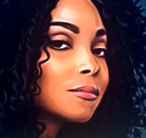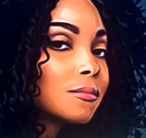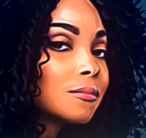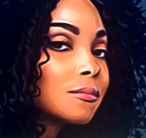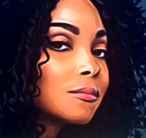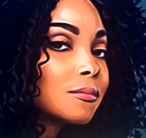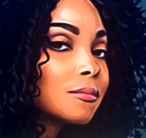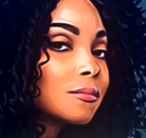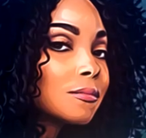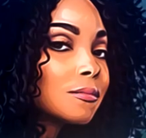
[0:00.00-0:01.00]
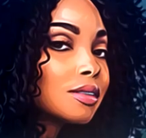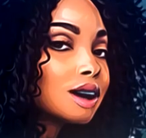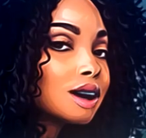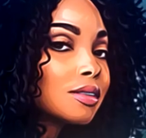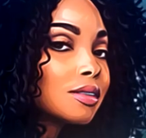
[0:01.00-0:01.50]
Even though
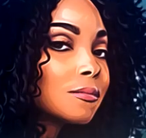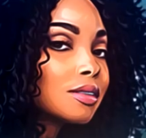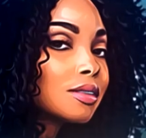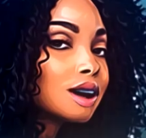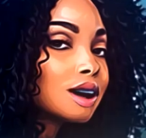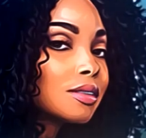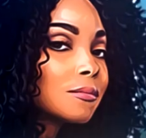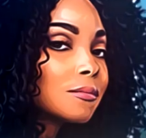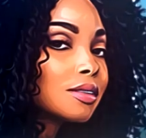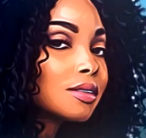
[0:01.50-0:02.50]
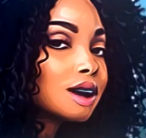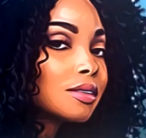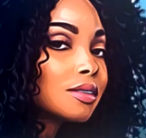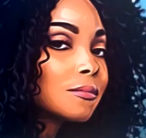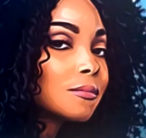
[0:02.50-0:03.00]
it was out of fear, he
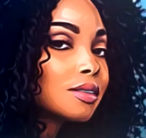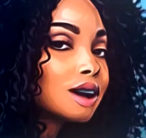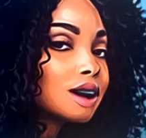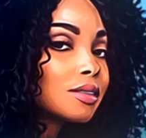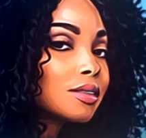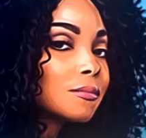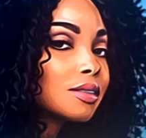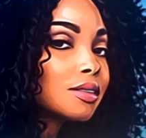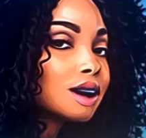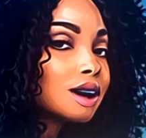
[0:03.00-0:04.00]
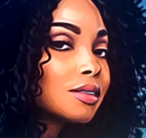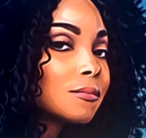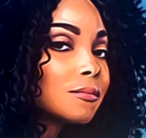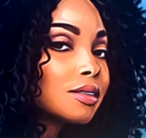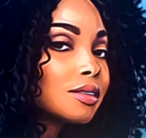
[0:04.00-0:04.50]
still took accountability.
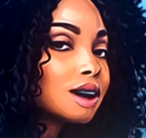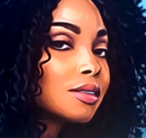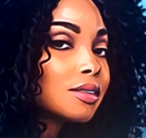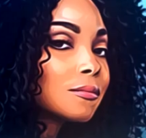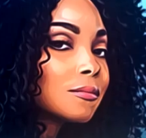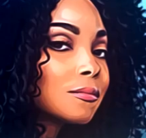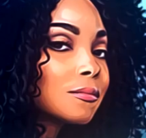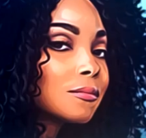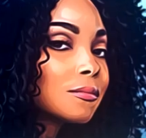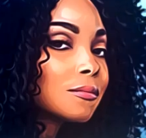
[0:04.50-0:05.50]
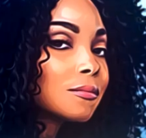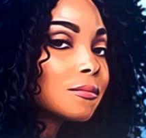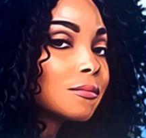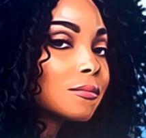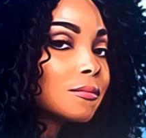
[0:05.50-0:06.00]
So Morgan Morgan was
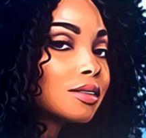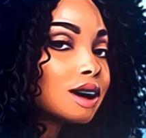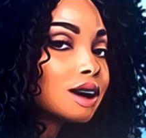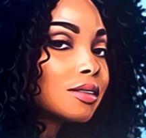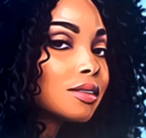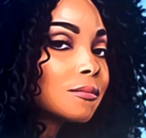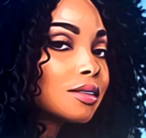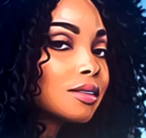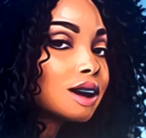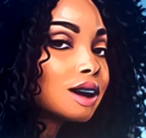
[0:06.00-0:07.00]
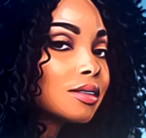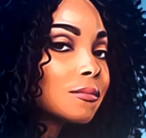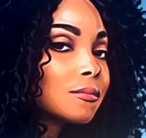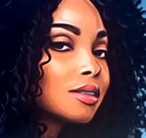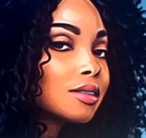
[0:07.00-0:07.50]
like, you know, it's the lack of
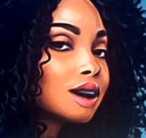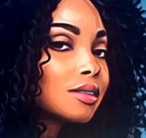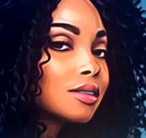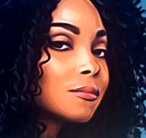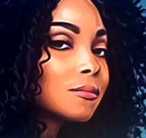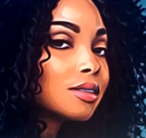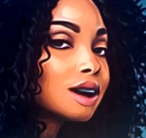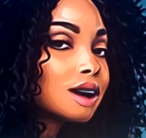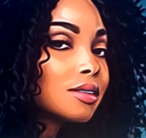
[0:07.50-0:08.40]
accountability on your part.